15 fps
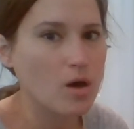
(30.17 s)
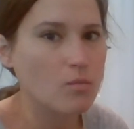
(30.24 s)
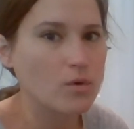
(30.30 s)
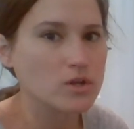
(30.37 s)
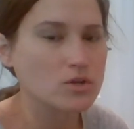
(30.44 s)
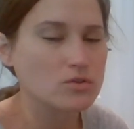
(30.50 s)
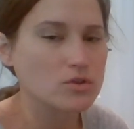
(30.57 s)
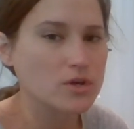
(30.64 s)

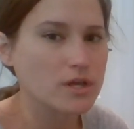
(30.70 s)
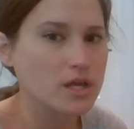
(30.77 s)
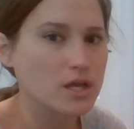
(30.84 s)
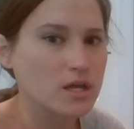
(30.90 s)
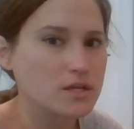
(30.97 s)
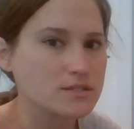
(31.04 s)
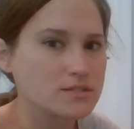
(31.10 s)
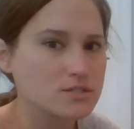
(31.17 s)
when you're looking
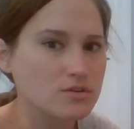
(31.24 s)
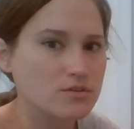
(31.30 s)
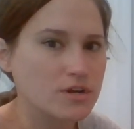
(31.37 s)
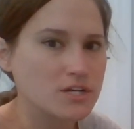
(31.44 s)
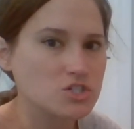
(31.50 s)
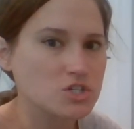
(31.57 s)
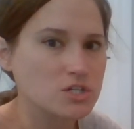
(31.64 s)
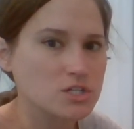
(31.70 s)
at
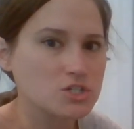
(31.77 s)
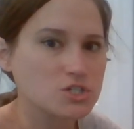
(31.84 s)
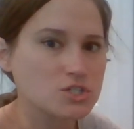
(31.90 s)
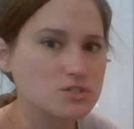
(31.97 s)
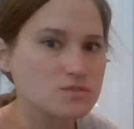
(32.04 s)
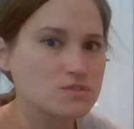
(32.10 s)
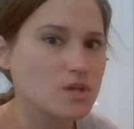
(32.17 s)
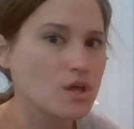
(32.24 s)
consideration
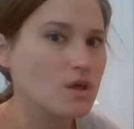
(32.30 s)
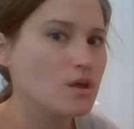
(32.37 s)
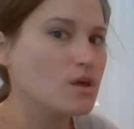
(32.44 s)
issues.